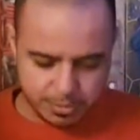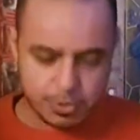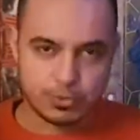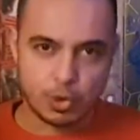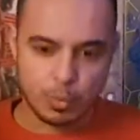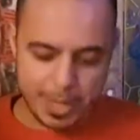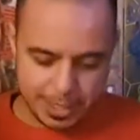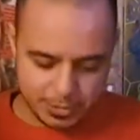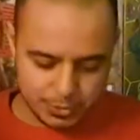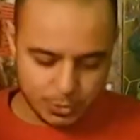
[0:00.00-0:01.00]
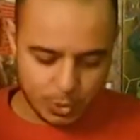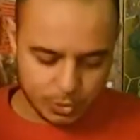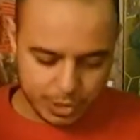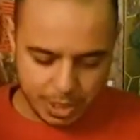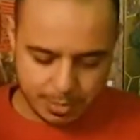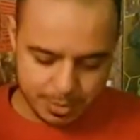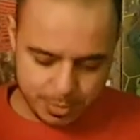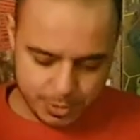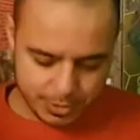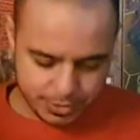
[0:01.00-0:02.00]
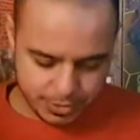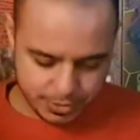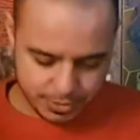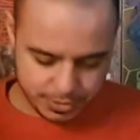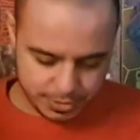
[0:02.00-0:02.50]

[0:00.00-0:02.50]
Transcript: throwbacks to old comic books,